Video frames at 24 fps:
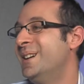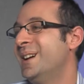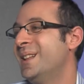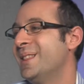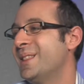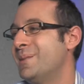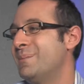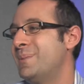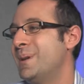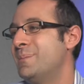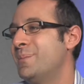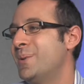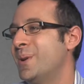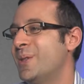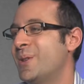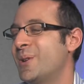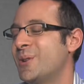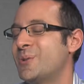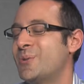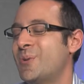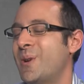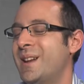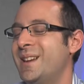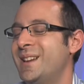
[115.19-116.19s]
than people in their
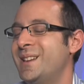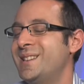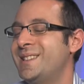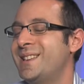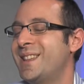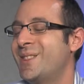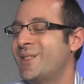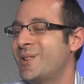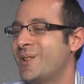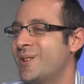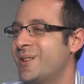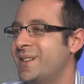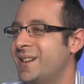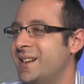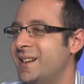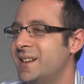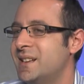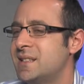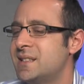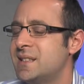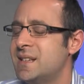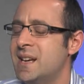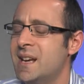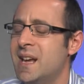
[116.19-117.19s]
20s and
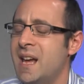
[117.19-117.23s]
30s.